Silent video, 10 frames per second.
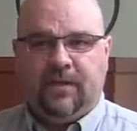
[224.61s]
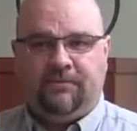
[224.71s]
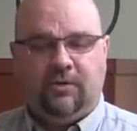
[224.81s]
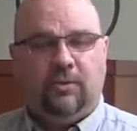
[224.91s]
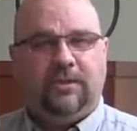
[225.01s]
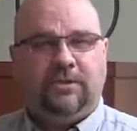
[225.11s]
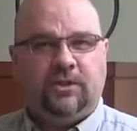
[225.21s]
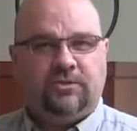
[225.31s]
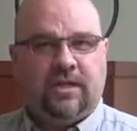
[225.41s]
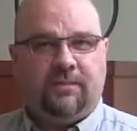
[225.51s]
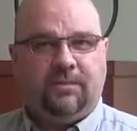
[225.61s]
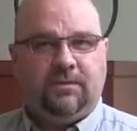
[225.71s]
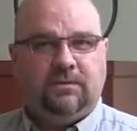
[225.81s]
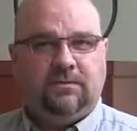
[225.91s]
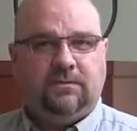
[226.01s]
if nobody shows
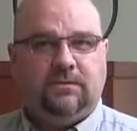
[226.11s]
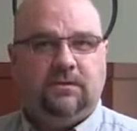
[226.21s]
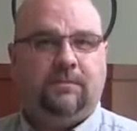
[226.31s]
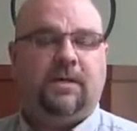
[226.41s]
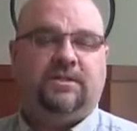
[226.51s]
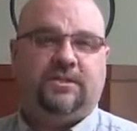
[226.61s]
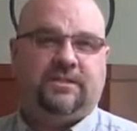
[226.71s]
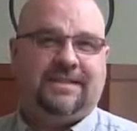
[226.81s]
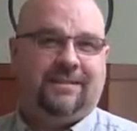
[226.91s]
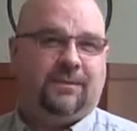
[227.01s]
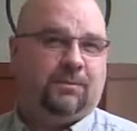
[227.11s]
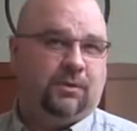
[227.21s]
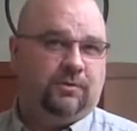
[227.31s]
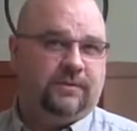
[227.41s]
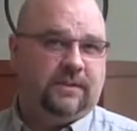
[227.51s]
up, the budget is deemed
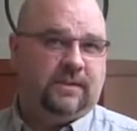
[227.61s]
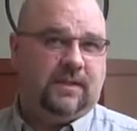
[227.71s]
approved.